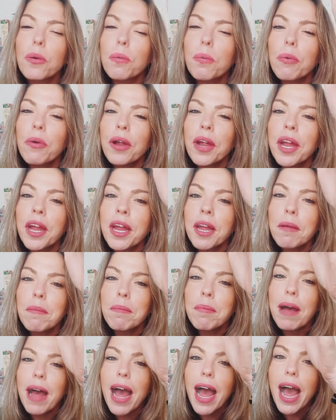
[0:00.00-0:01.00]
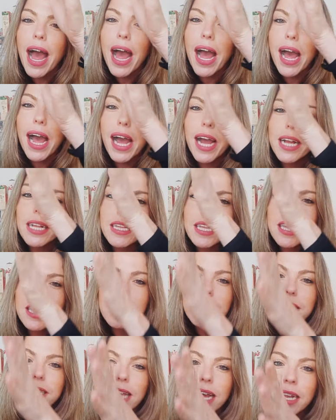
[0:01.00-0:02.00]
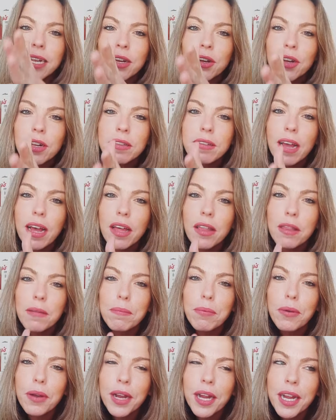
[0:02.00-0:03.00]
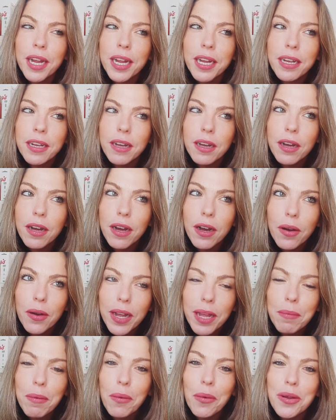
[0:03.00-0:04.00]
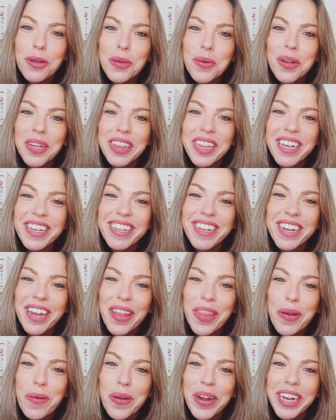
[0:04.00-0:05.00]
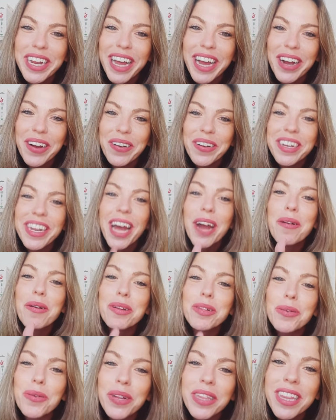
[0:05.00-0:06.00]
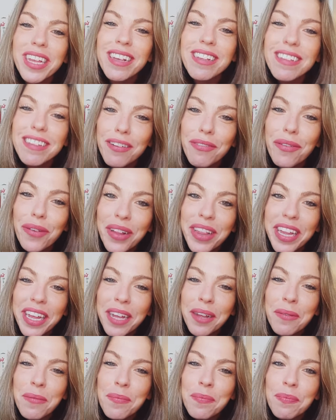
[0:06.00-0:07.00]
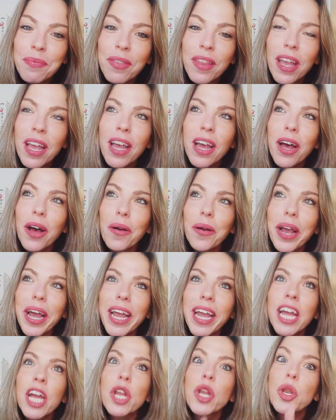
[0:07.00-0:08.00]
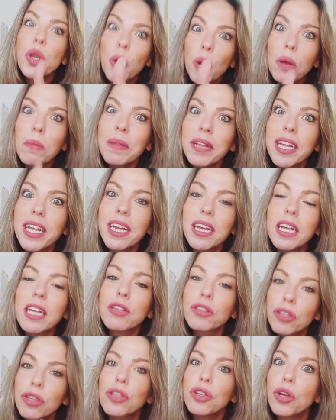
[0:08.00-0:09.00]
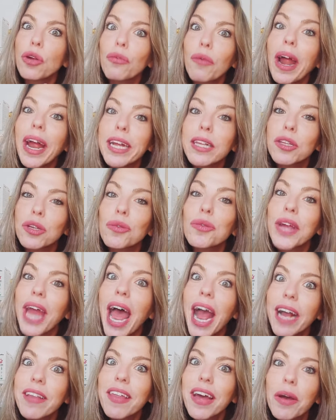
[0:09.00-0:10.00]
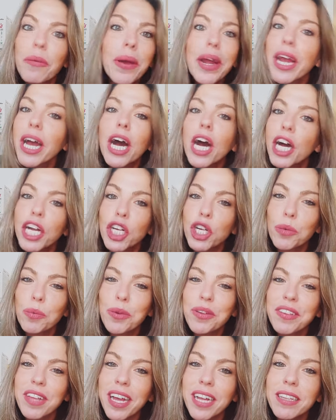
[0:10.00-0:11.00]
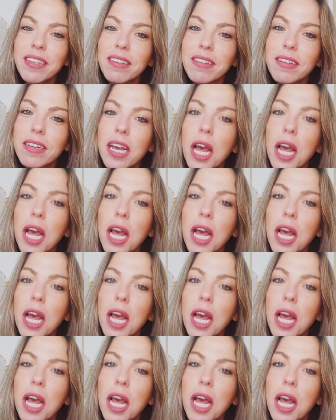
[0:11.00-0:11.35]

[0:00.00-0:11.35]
bring it back to the center and tell the brain, okay, but we're doing things another way now. Now we're doing things differently. Okay, normally it, you're right to react that way 100%,